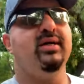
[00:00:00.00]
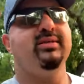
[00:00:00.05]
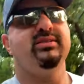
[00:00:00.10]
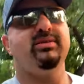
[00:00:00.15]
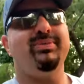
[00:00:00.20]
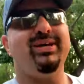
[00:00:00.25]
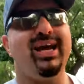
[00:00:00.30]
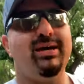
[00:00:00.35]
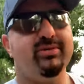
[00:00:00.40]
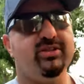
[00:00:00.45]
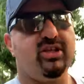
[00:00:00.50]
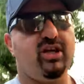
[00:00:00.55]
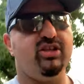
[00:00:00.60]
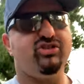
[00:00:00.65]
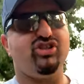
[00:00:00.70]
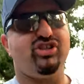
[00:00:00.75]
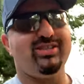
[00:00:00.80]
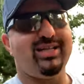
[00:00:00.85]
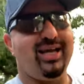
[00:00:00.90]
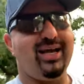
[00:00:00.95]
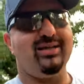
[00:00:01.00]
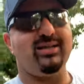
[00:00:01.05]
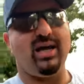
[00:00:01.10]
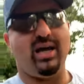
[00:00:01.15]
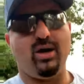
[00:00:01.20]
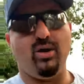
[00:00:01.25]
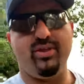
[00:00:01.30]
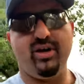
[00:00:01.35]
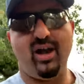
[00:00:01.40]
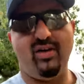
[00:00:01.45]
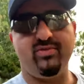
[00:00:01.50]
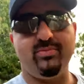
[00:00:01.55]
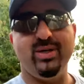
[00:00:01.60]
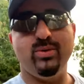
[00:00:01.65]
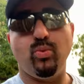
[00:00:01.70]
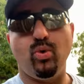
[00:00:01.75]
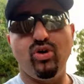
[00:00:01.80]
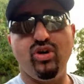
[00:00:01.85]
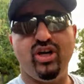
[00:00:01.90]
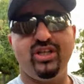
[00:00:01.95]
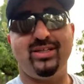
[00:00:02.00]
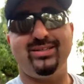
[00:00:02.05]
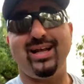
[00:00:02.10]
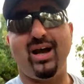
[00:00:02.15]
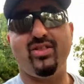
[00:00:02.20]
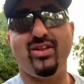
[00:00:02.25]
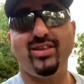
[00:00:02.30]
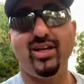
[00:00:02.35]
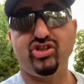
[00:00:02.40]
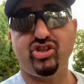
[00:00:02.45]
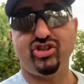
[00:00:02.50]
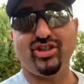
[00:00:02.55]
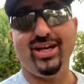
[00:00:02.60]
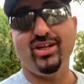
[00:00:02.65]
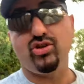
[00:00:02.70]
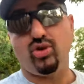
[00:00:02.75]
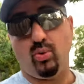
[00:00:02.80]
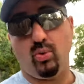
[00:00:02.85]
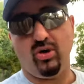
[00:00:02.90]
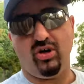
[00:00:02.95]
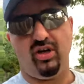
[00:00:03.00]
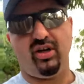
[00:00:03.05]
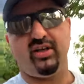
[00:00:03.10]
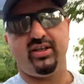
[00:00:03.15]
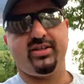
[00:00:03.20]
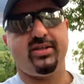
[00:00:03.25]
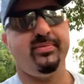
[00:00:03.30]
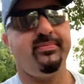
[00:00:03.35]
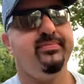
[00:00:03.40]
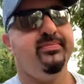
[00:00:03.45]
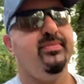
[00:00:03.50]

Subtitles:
to be able to understand how the government works and how the legislature works.